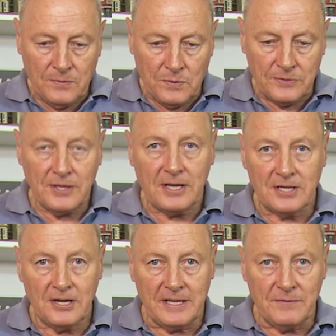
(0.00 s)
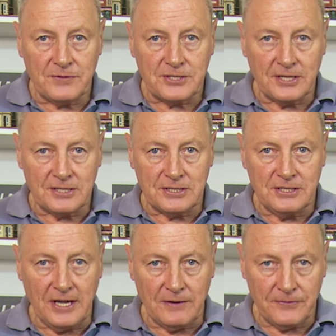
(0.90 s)
One thing I can't emphasize
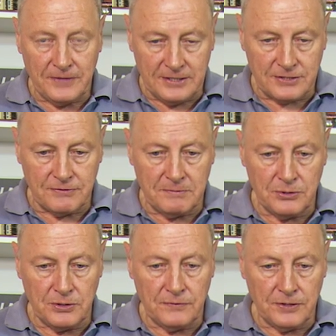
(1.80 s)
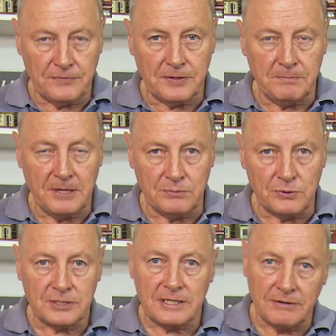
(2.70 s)
enough is the removal of the
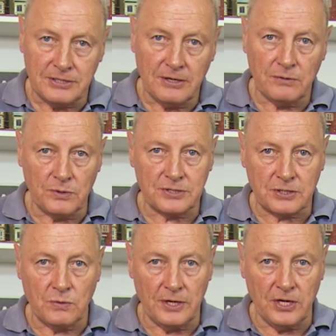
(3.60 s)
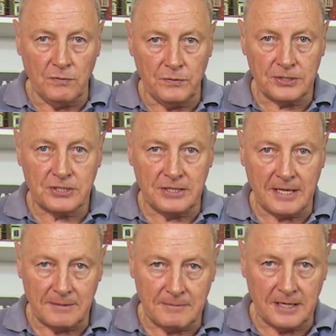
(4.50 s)
bubbles. Now I know it wasn't quite obvious in
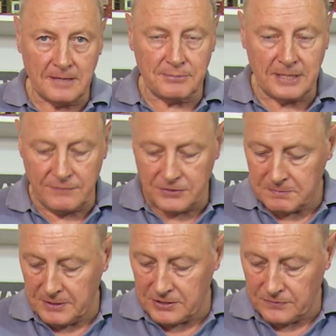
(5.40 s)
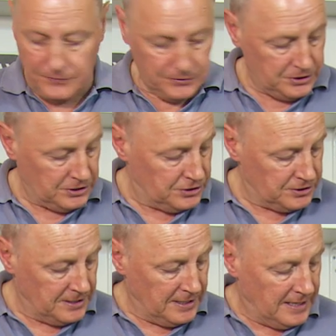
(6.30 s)
that uh, previous piece of
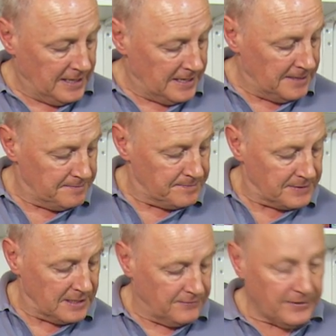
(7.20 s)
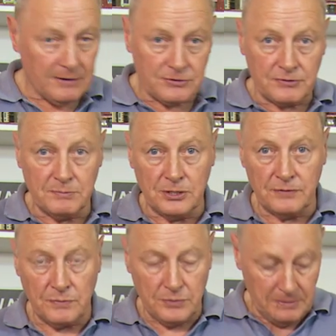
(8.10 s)
footage um, of how to
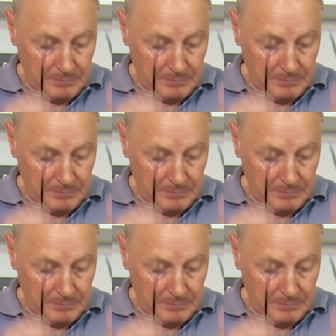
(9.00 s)
remove it with a